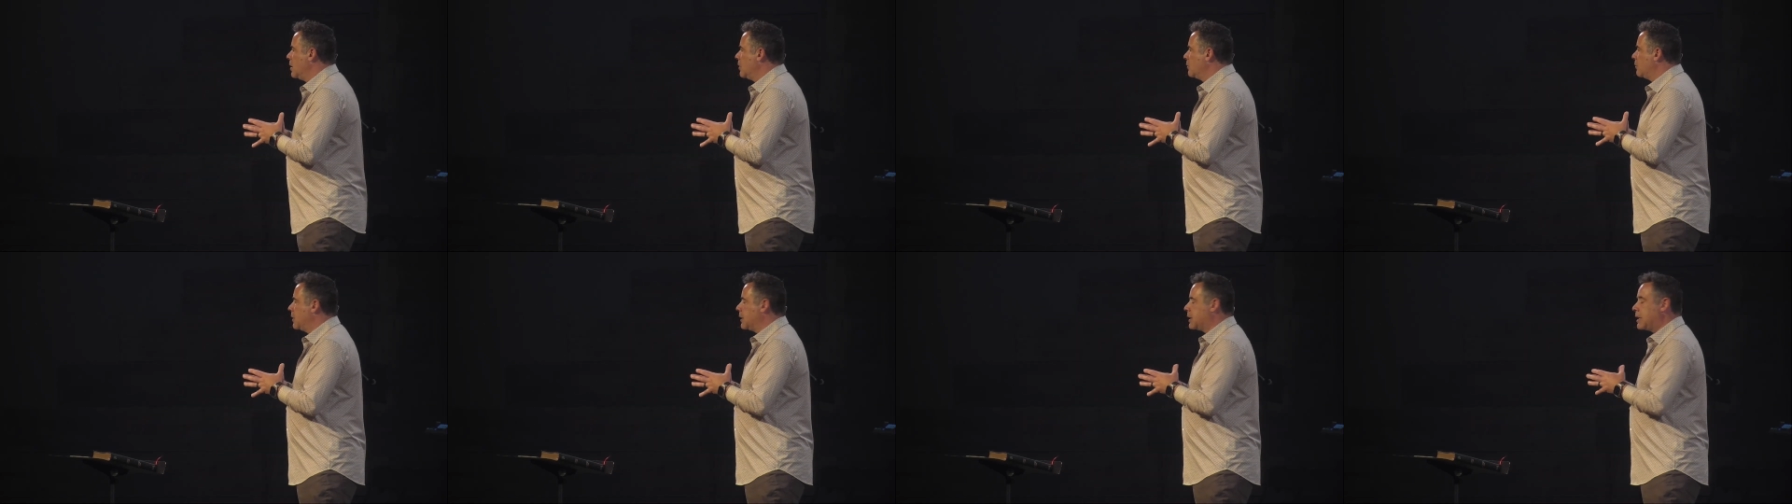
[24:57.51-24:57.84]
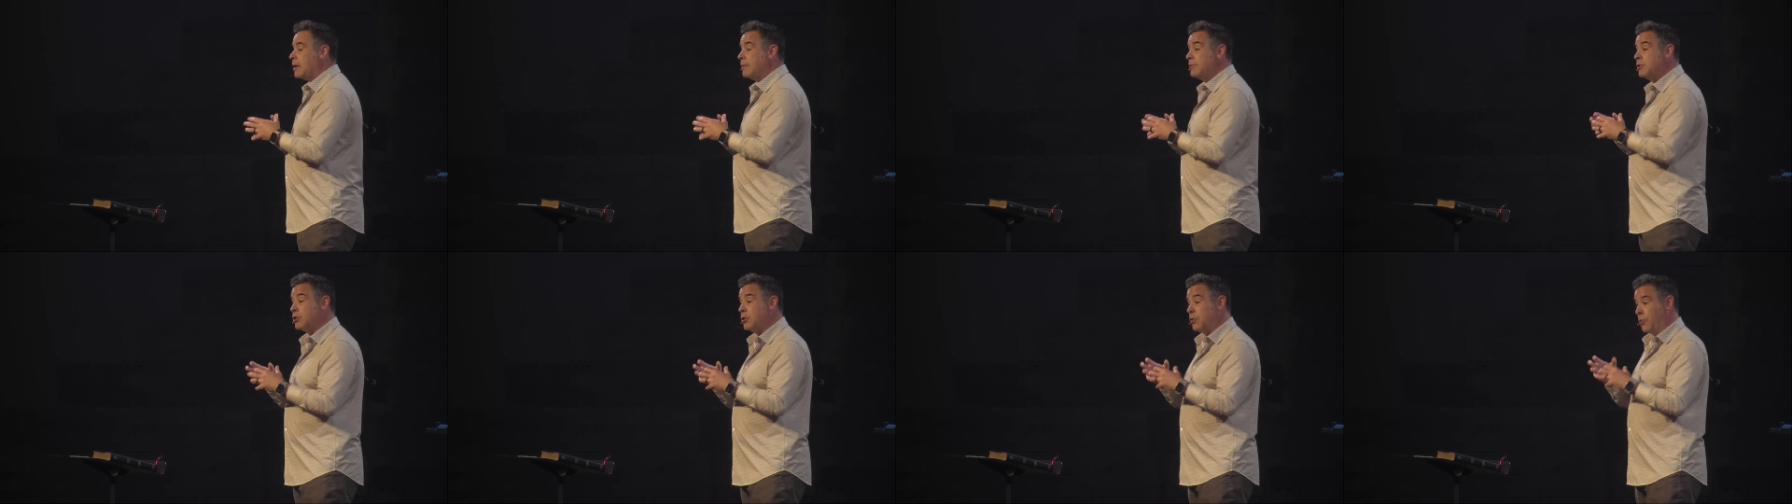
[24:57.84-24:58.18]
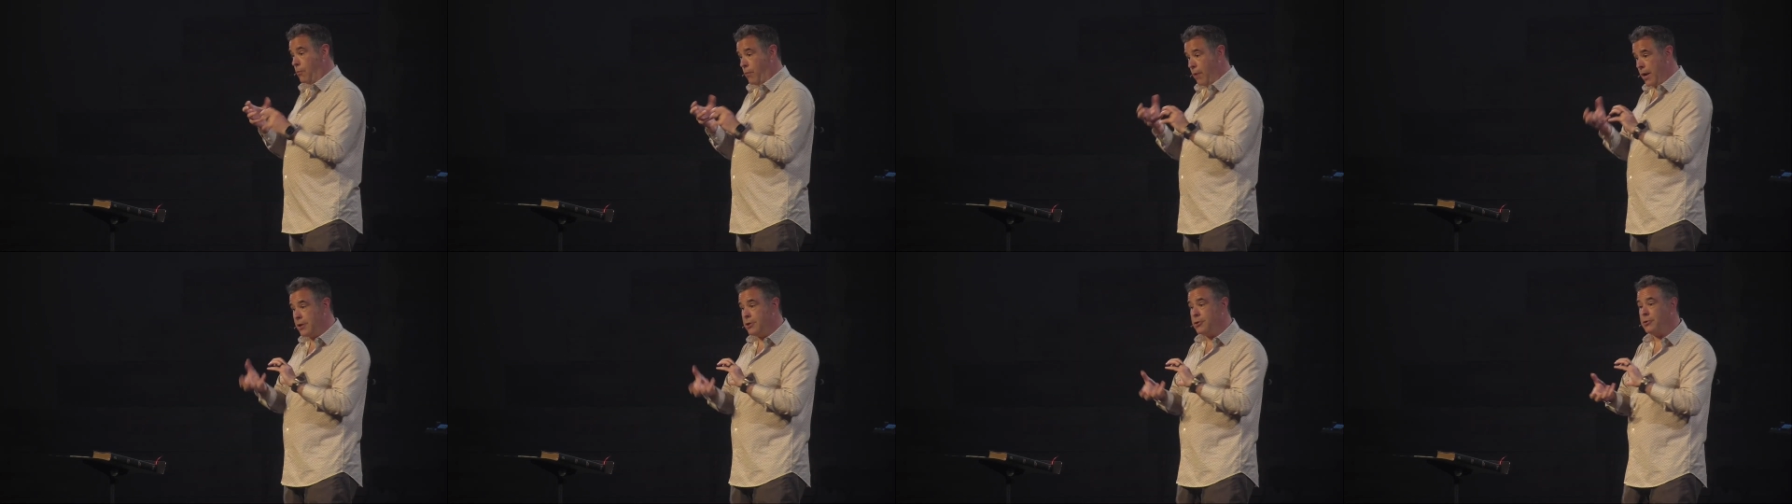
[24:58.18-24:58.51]
when it comes to
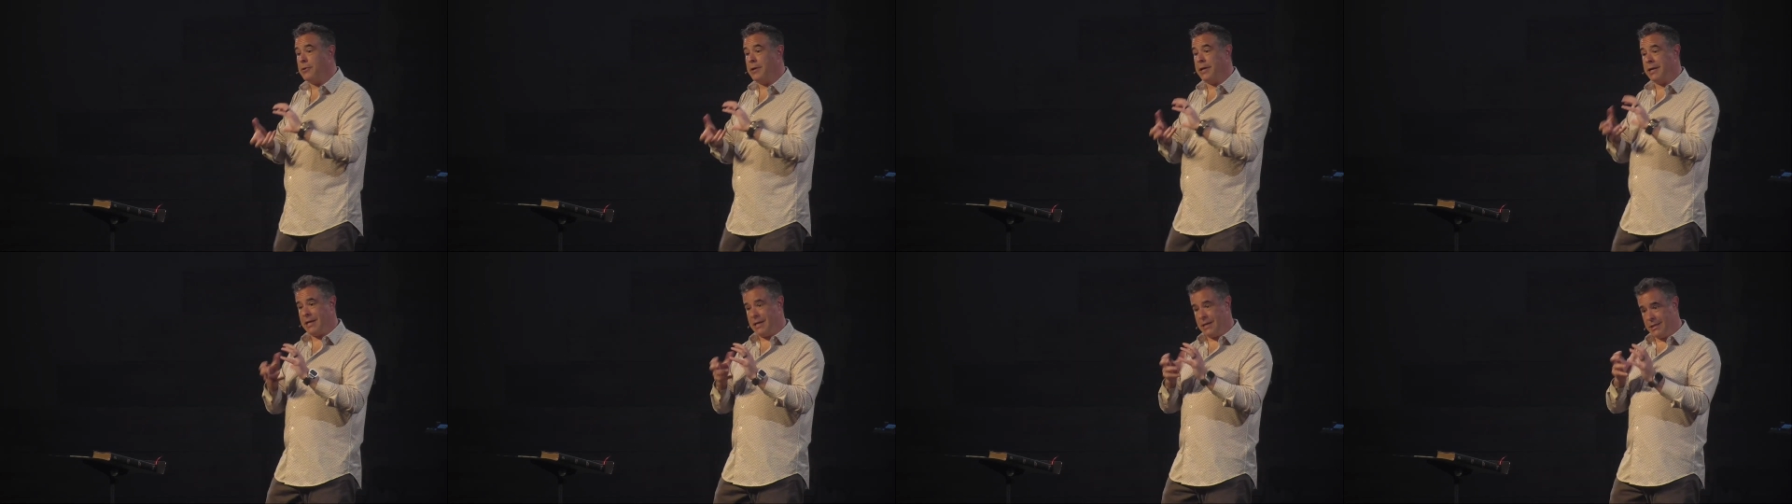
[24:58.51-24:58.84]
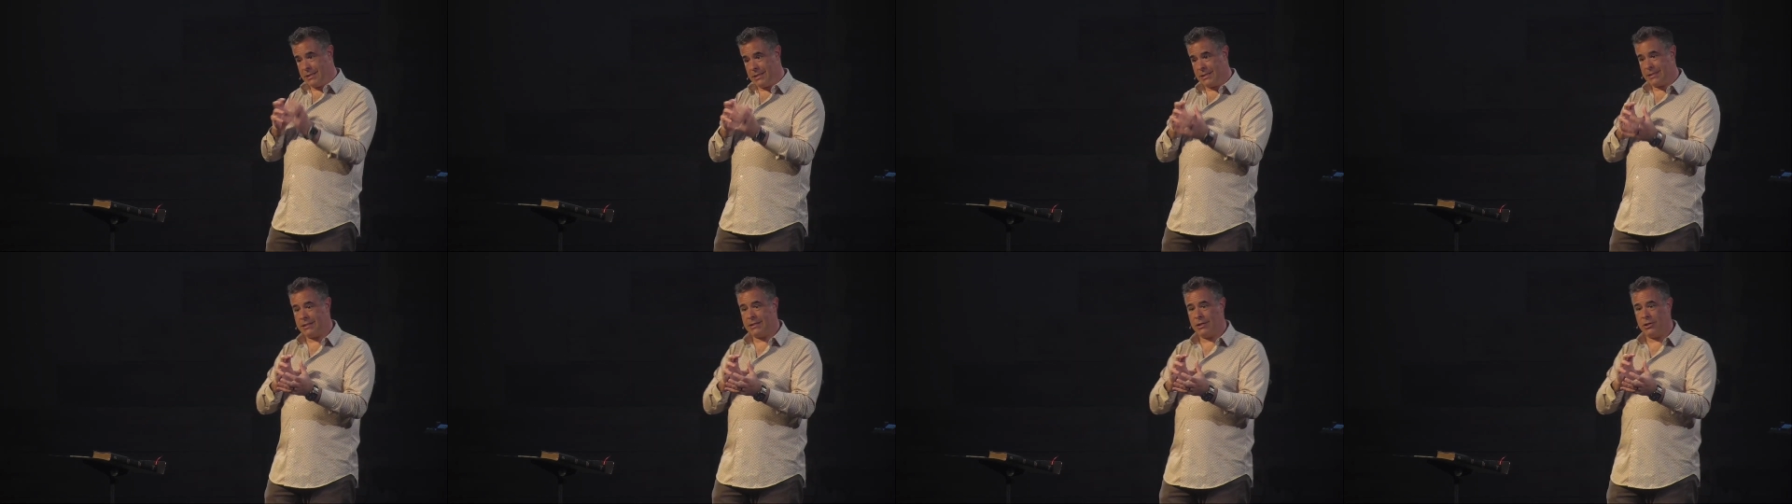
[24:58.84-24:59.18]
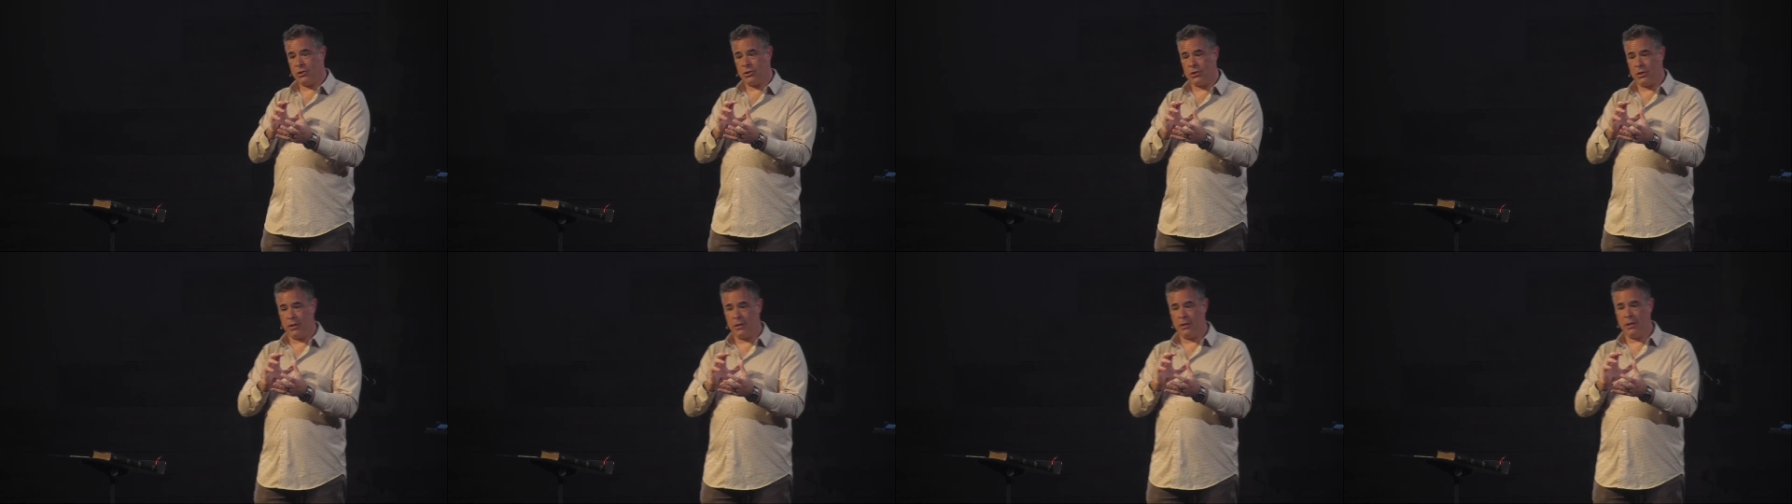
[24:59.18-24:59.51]
rendering a
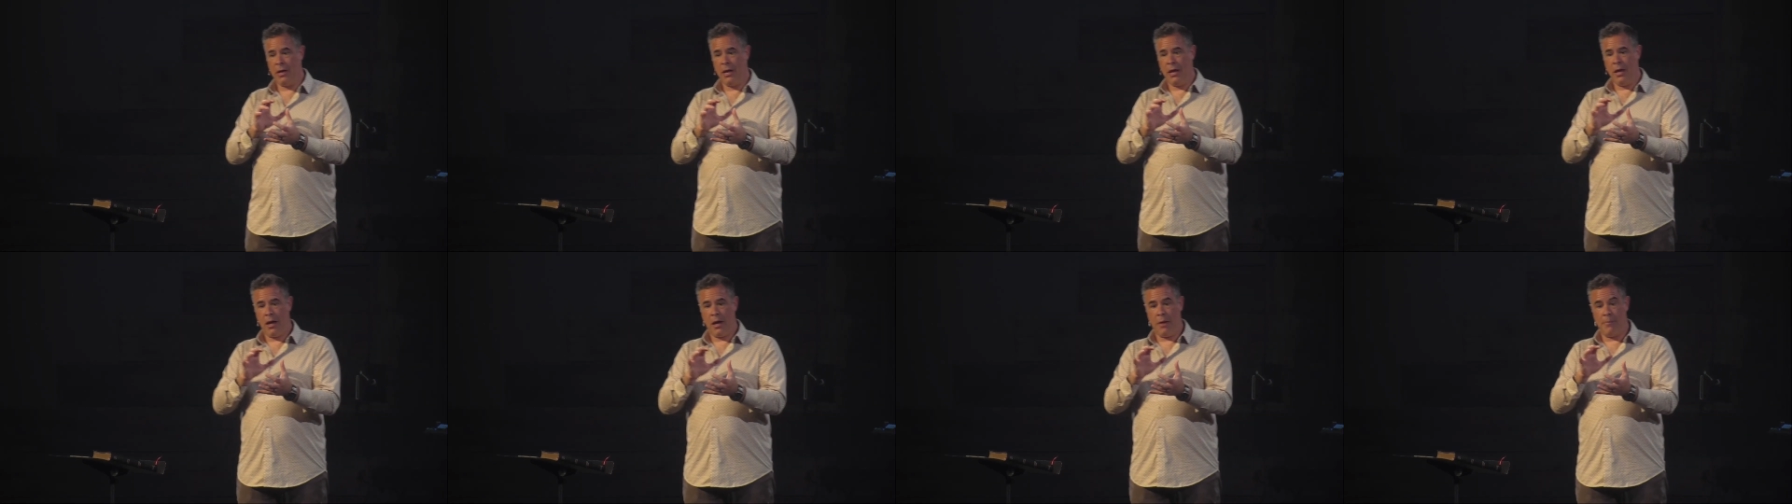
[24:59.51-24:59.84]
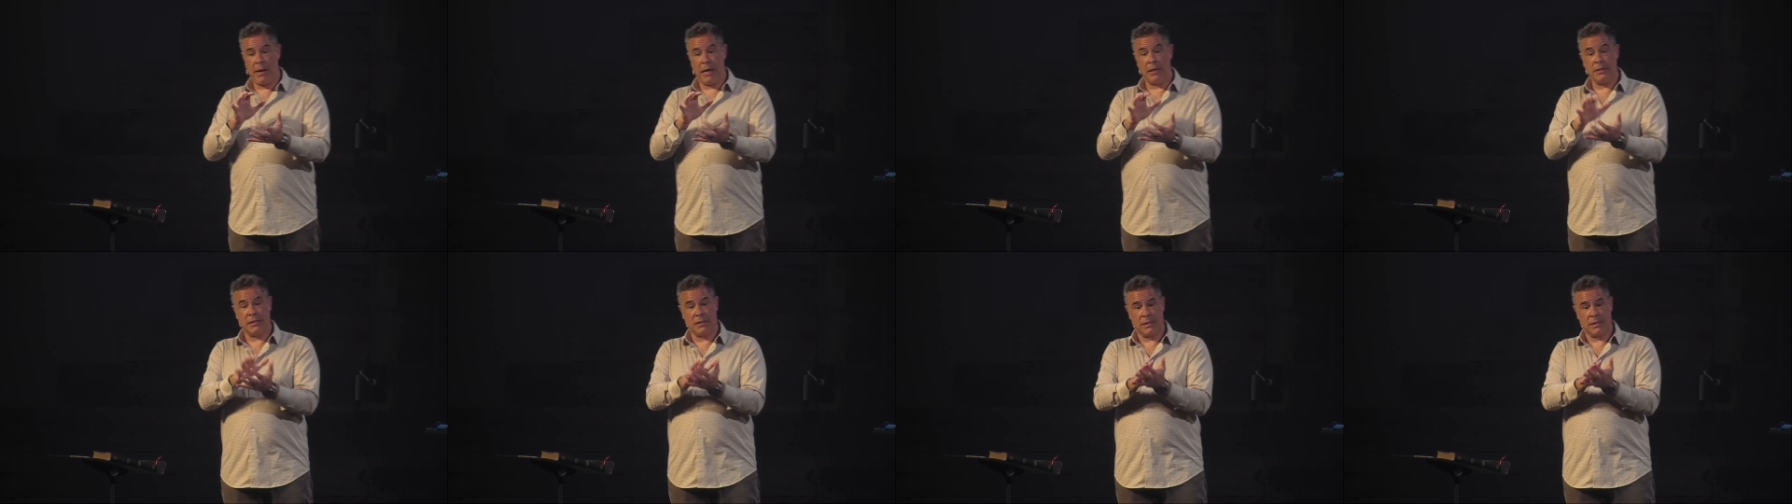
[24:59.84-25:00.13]
decision about